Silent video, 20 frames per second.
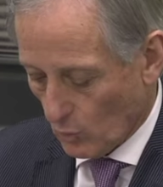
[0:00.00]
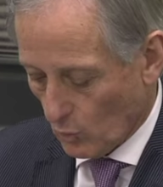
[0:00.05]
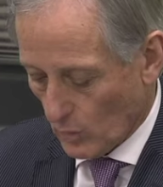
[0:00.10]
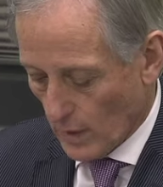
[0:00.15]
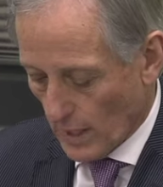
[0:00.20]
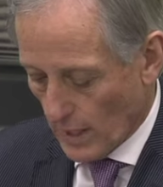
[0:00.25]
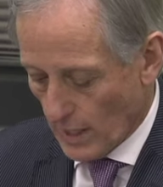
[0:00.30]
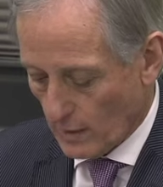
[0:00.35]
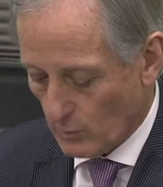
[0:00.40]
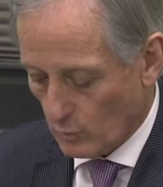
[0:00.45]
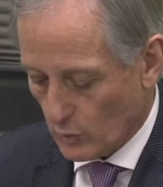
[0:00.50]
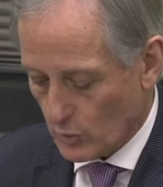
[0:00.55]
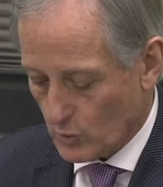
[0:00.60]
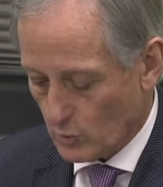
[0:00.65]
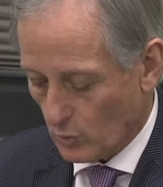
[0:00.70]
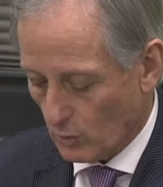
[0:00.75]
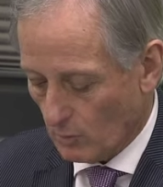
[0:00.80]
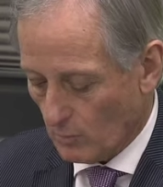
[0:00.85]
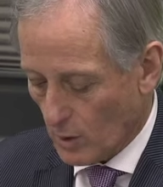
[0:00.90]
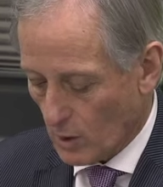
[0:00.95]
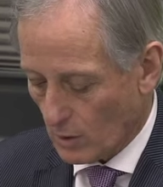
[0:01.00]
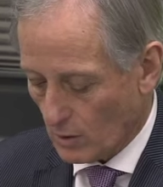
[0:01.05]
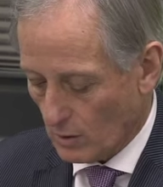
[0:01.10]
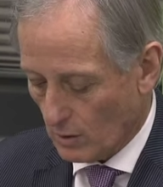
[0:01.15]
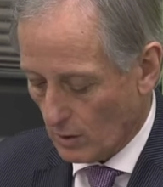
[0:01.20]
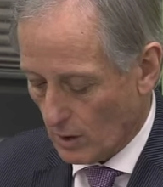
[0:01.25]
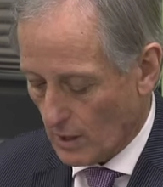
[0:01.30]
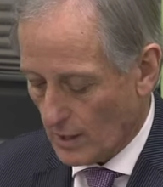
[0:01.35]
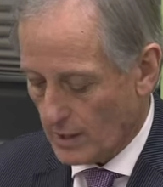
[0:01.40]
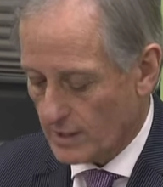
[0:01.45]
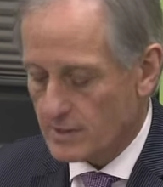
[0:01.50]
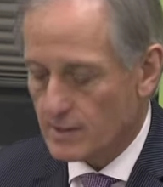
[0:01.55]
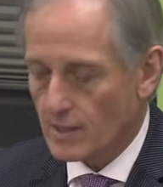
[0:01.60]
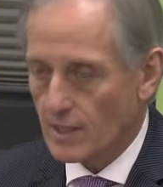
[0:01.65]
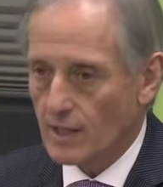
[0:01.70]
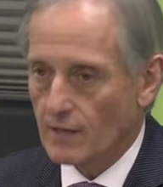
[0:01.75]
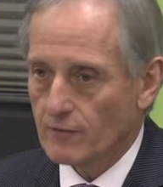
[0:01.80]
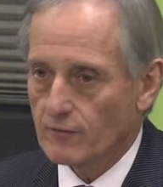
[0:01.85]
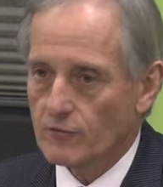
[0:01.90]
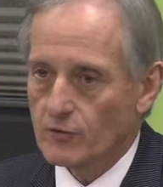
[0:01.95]
and which will modernise
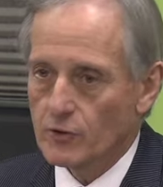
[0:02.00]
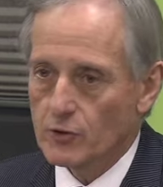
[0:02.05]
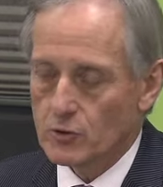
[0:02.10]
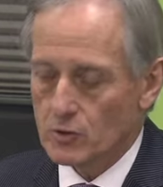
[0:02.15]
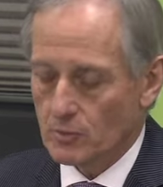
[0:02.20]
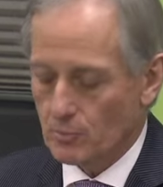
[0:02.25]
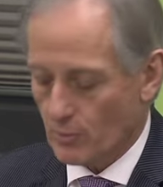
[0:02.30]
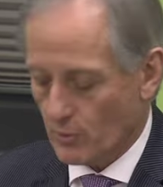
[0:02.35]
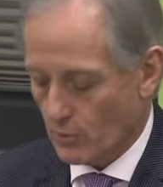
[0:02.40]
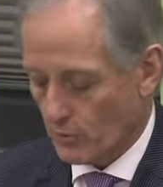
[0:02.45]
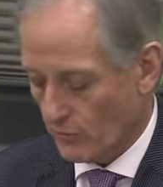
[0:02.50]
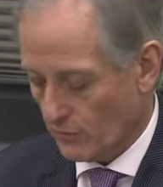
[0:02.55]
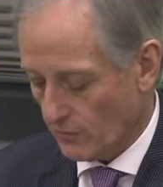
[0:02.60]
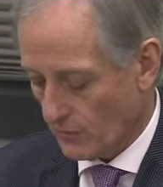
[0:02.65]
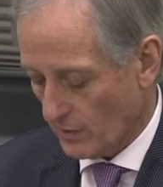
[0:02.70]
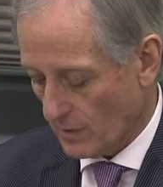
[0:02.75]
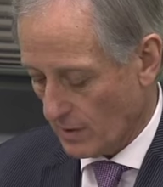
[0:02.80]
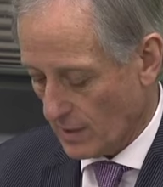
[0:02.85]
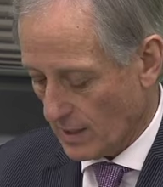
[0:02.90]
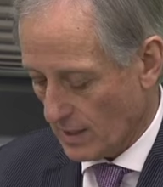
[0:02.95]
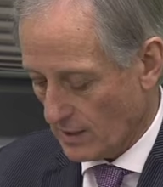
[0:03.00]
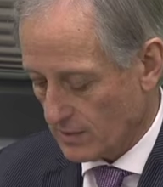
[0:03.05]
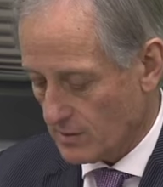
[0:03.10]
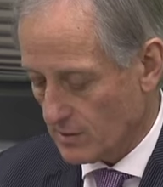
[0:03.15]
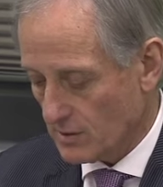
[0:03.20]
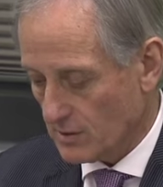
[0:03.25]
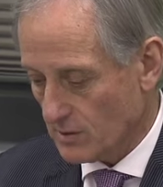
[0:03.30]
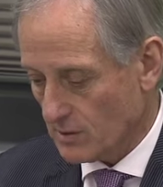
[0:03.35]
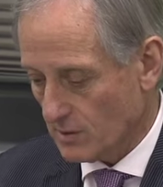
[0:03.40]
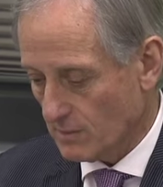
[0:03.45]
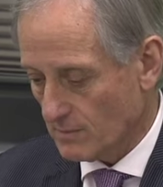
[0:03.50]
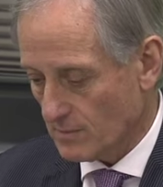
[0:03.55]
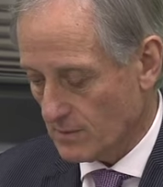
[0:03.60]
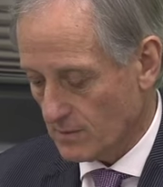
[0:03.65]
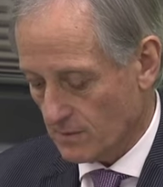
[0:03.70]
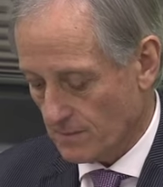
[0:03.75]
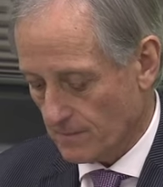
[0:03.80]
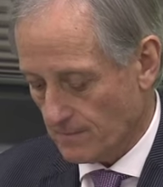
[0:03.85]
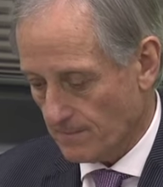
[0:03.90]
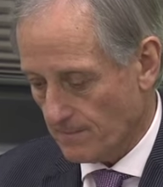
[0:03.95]
and future-proof our systems.